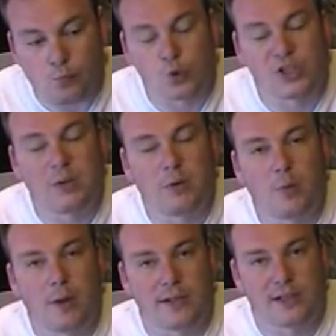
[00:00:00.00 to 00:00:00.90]
We'll see what
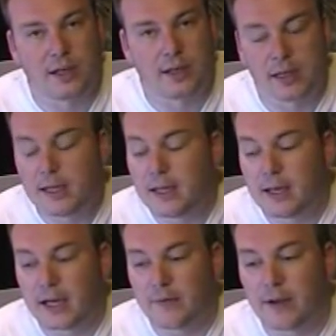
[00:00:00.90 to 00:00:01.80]
the weather's like
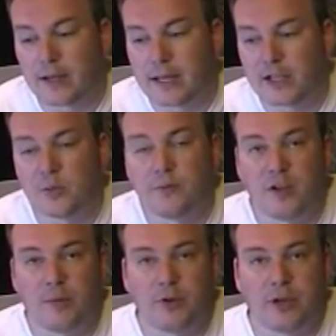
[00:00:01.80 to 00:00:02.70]
and if I can get some
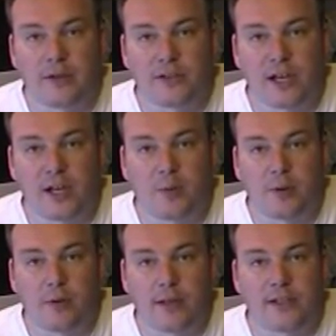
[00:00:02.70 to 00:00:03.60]
filming done outside
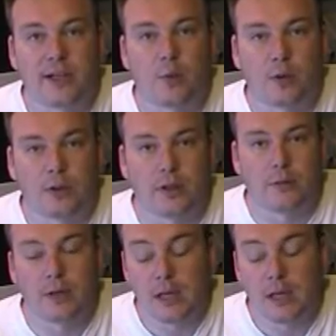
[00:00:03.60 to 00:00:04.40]
with all this then I will do.